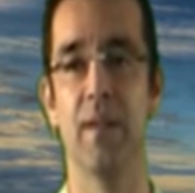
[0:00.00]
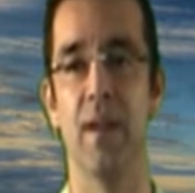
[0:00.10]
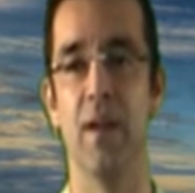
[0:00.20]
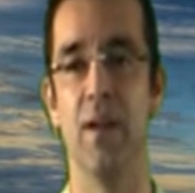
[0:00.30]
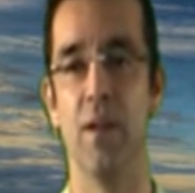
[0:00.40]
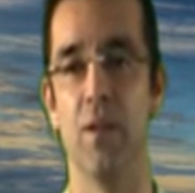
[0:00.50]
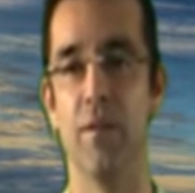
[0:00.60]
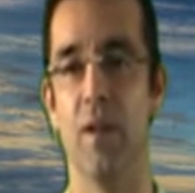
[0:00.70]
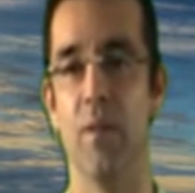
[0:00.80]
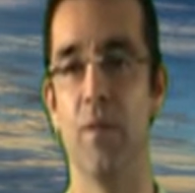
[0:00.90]
and another
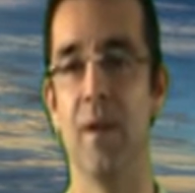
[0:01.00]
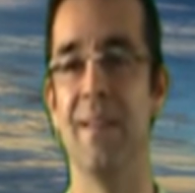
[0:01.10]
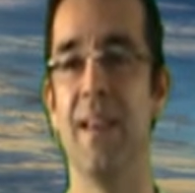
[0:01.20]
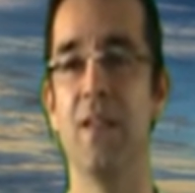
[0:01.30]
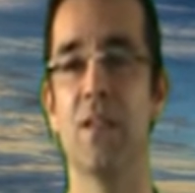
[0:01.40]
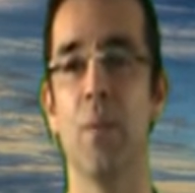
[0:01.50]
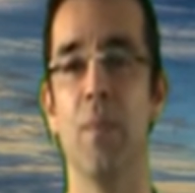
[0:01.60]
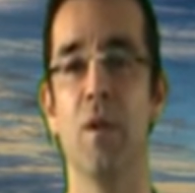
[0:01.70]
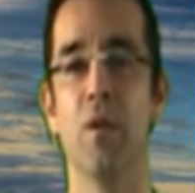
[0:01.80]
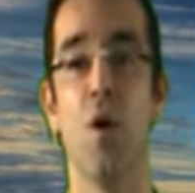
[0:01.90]
developer intends to
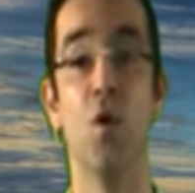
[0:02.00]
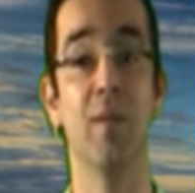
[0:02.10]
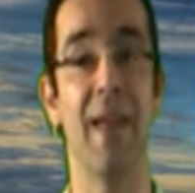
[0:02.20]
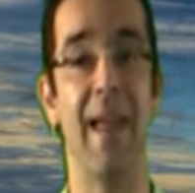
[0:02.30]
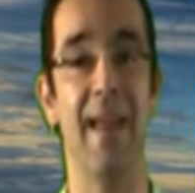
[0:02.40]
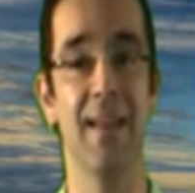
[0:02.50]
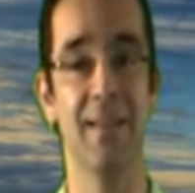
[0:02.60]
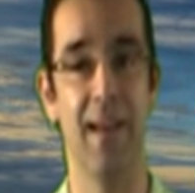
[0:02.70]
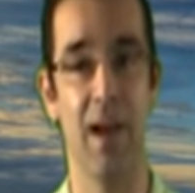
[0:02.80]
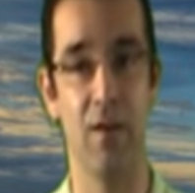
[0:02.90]
build homes
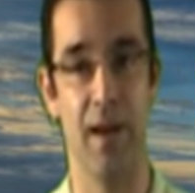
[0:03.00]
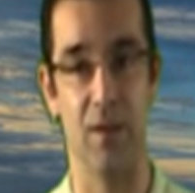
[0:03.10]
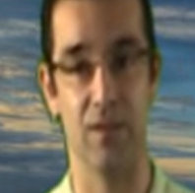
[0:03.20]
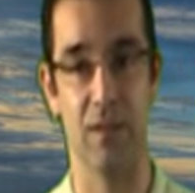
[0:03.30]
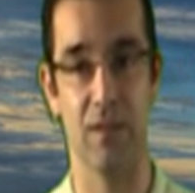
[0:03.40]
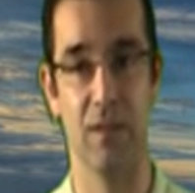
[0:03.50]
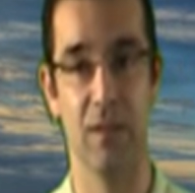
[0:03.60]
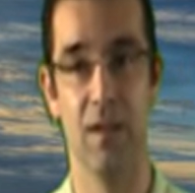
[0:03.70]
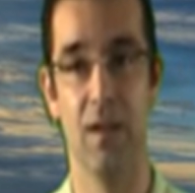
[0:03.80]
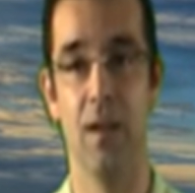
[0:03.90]
and townhouses.
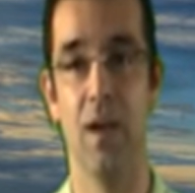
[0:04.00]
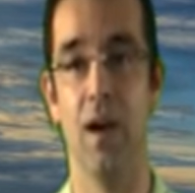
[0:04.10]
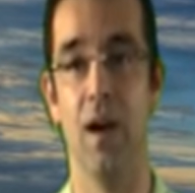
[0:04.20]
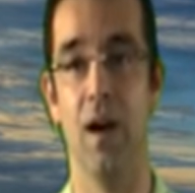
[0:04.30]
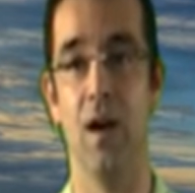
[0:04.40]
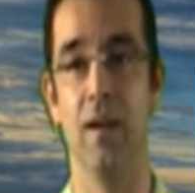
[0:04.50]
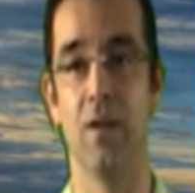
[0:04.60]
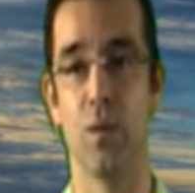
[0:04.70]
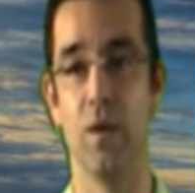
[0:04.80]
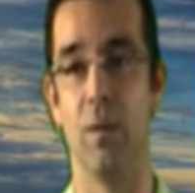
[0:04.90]

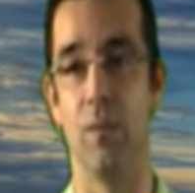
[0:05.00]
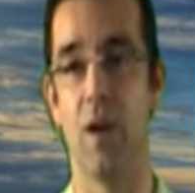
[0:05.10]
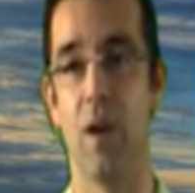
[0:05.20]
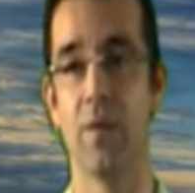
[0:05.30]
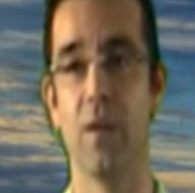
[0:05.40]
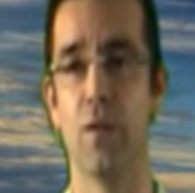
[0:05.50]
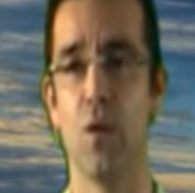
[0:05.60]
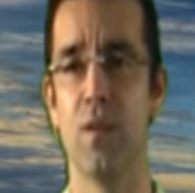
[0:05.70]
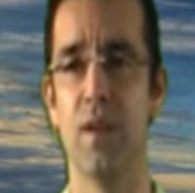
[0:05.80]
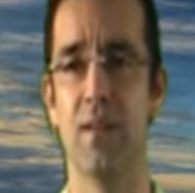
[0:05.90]
Here's one of them. Compson
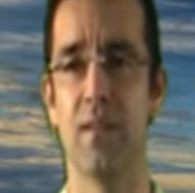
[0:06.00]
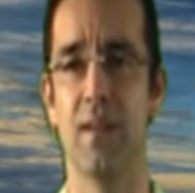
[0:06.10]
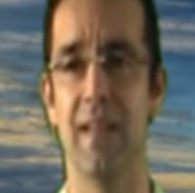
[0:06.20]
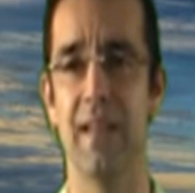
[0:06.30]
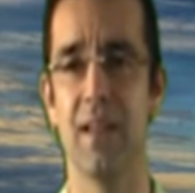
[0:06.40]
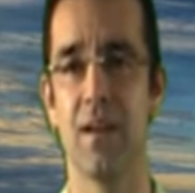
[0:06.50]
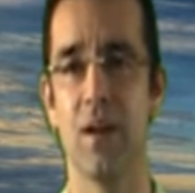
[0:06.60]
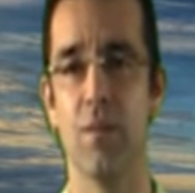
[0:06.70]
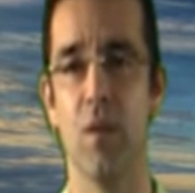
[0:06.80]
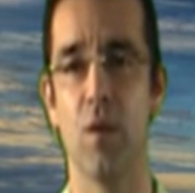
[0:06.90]
Associates, Inc.
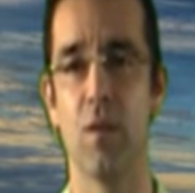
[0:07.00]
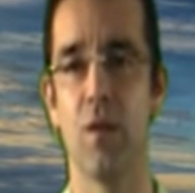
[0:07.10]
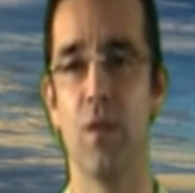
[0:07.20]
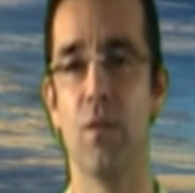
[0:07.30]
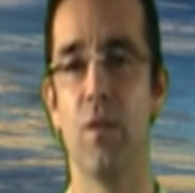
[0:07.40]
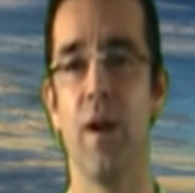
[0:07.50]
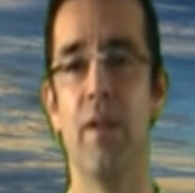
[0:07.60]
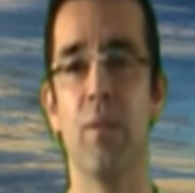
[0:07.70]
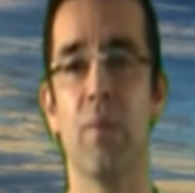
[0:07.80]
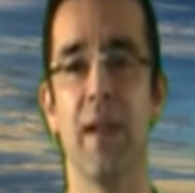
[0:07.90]
of Boca Raton is
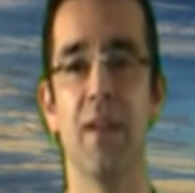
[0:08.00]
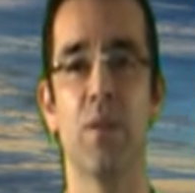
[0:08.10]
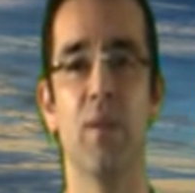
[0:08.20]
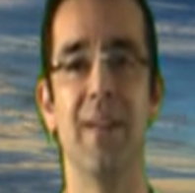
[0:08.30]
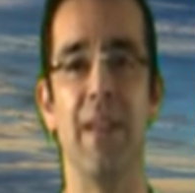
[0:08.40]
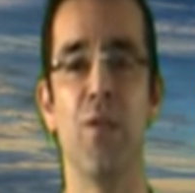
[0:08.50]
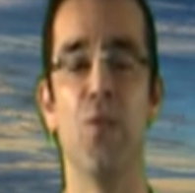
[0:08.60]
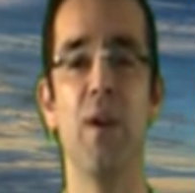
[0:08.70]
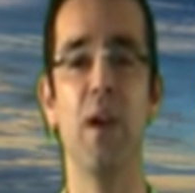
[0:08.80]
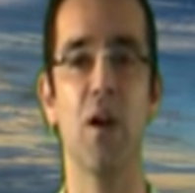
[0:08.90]
reviving plans to build a
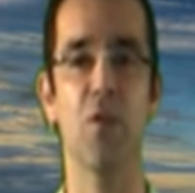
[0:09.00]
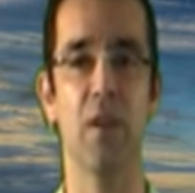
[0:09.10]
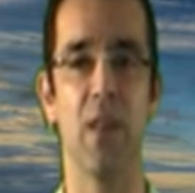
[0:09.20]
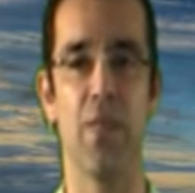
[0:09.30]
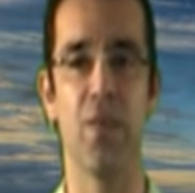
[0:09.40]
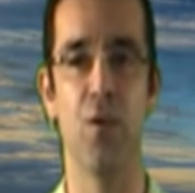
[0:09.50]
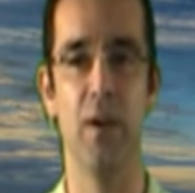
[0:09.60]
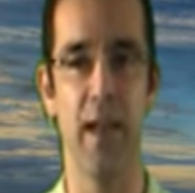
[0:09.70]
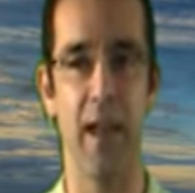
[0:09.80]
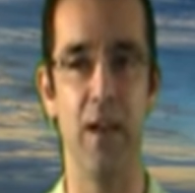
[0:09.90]

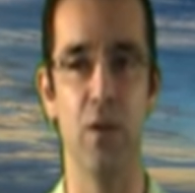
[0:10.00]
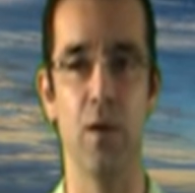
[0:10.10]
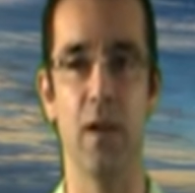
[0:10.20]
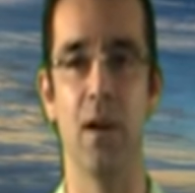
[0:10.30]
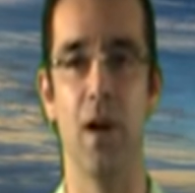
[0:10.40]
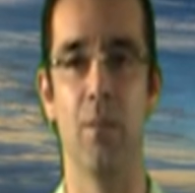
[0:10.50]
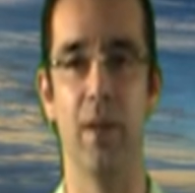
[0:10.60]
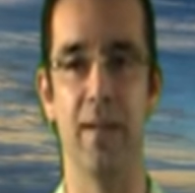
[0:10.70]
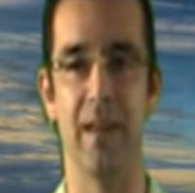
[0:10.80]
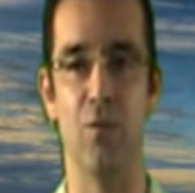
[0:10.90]
338-unit
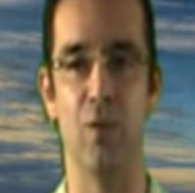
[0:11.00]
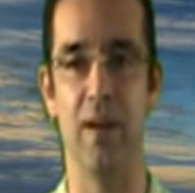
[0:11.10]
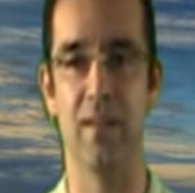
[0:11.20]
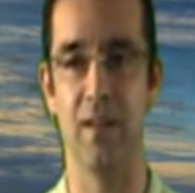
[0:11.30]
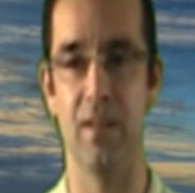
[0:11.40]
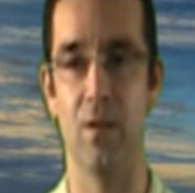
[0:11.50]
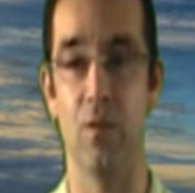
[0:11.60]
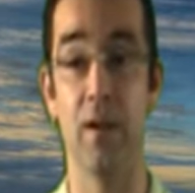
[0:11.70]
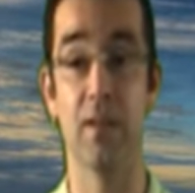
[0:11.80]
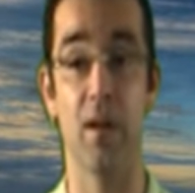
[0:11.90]
complex at
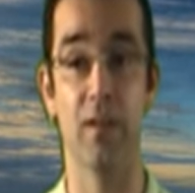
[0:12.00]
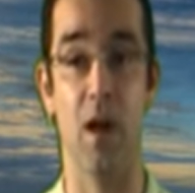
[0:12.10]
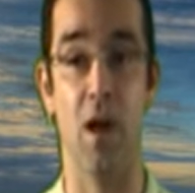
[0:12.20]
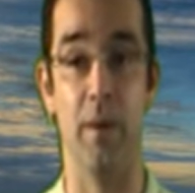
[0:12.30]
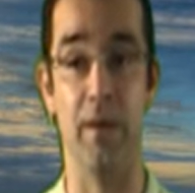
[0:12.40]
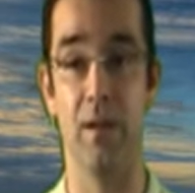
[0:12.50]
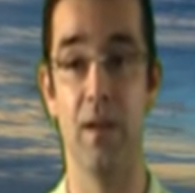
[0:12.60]
Renaissance Commons.